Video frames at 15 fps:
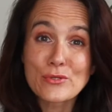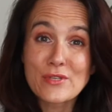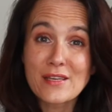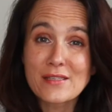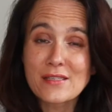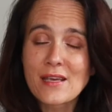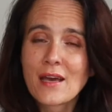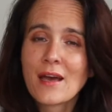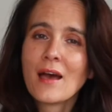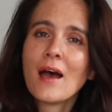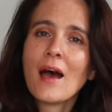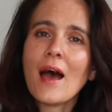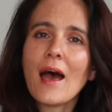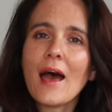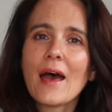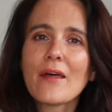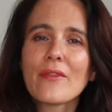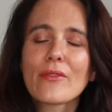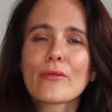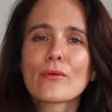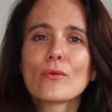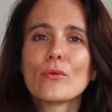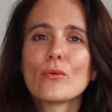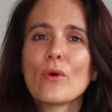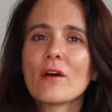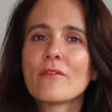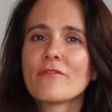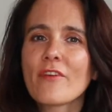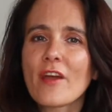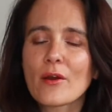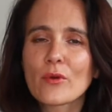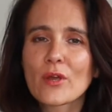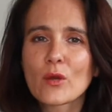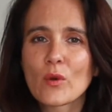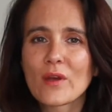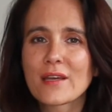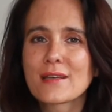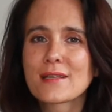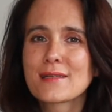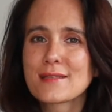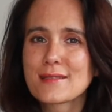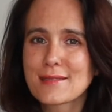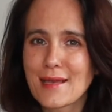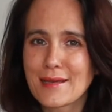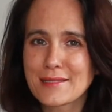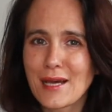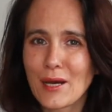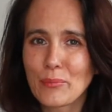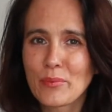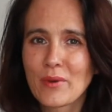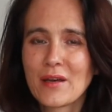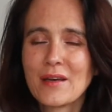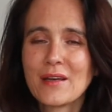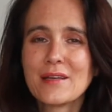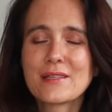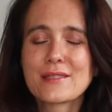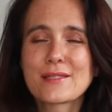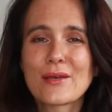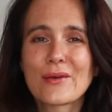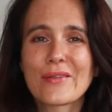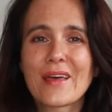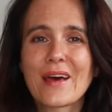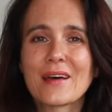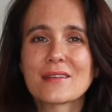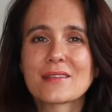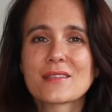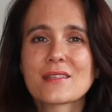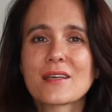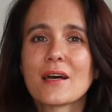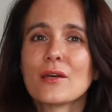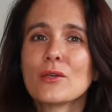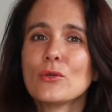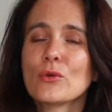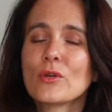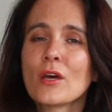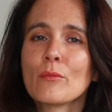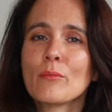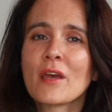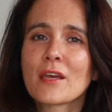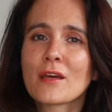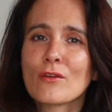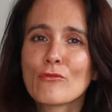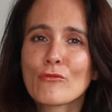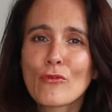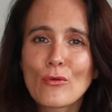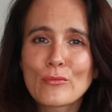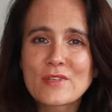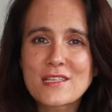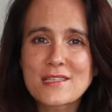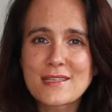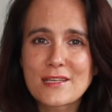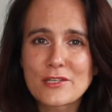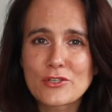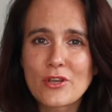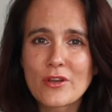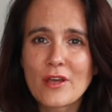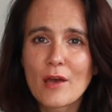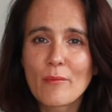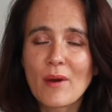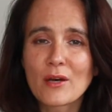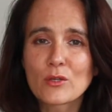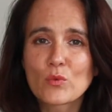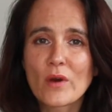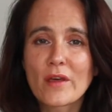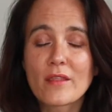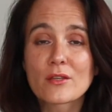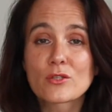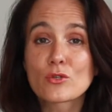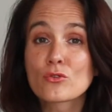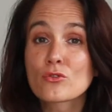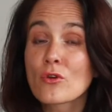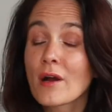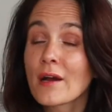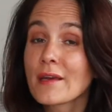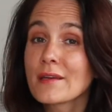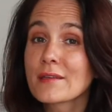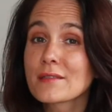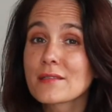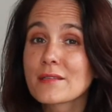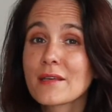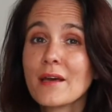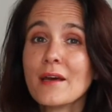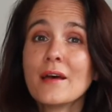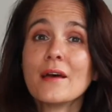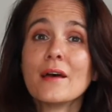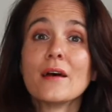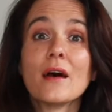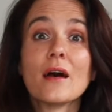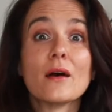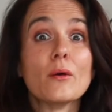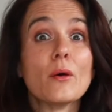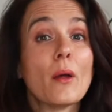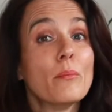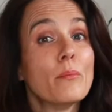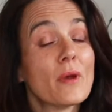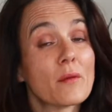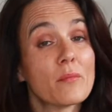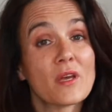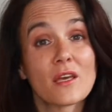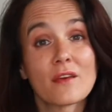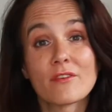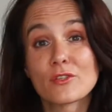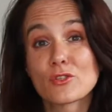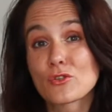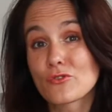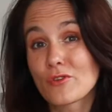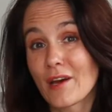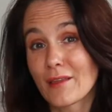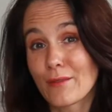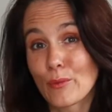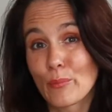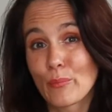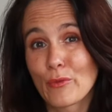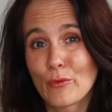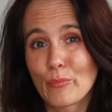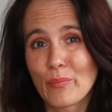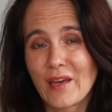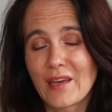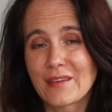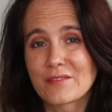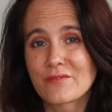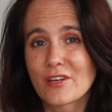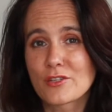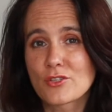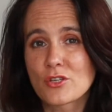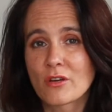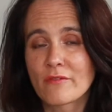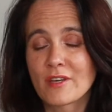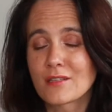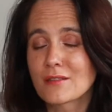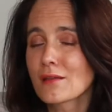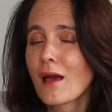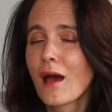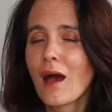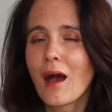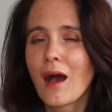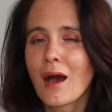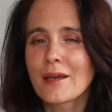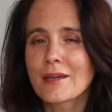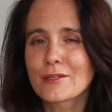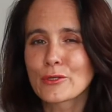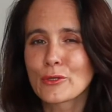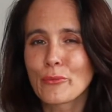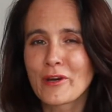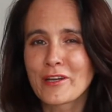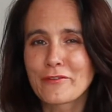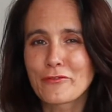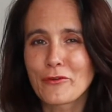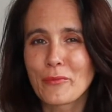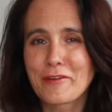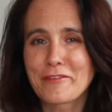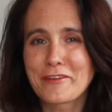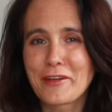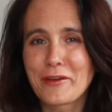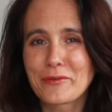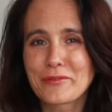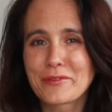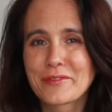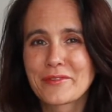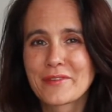it and through a very quick setup so that you can make an informed decision about whether to try it and maybe even to try the paid version of it. I get no money from Evernote.